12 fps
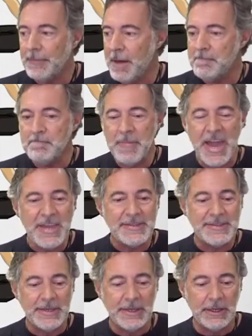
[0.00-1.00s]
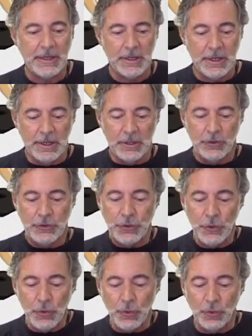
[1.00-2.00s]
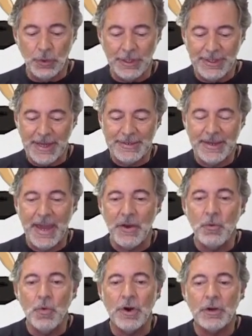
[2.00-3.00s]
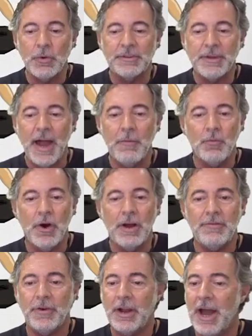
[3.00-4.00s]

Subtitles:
amazing tool that can work with time waiver.